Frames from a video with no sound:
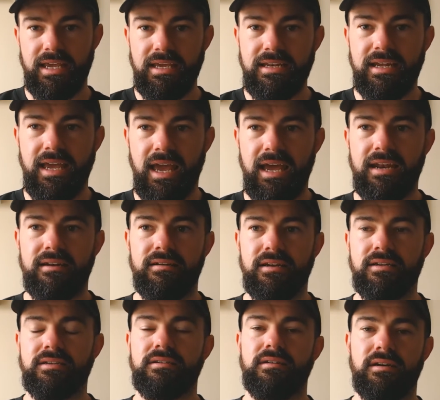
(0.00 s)
again,
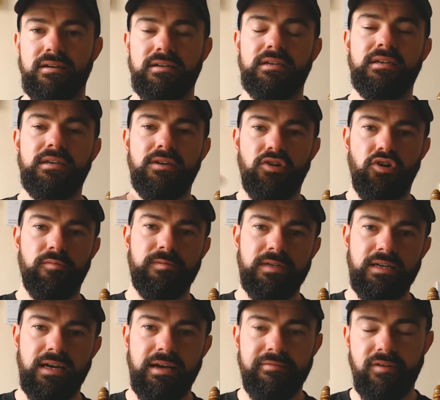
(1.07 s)
like up to the
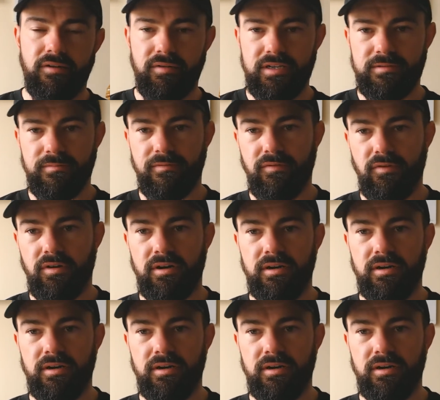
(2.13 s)
level I was before.